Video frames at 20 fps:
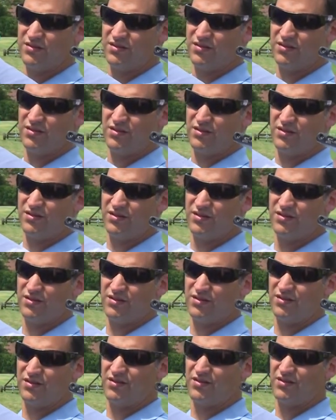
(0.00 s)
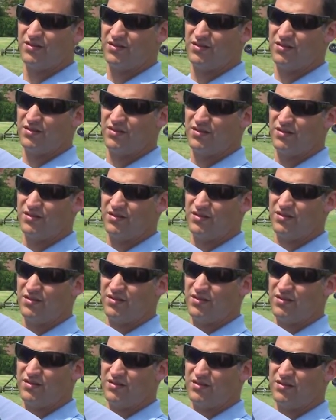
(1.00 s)

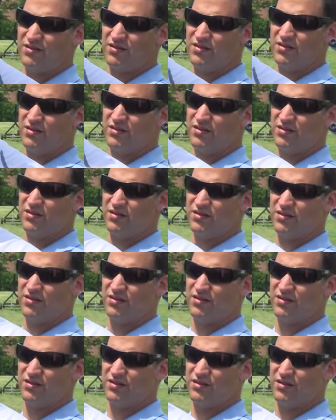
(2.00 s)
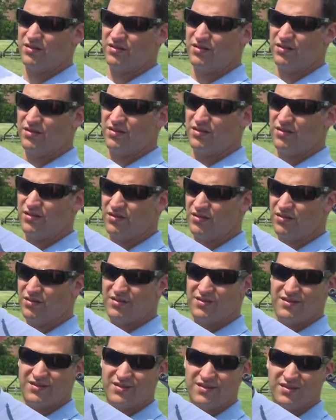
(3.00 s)

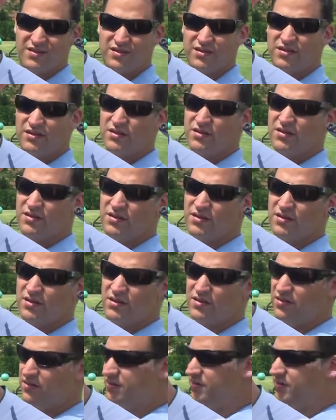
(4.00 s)
No words are spoken by the person on screen.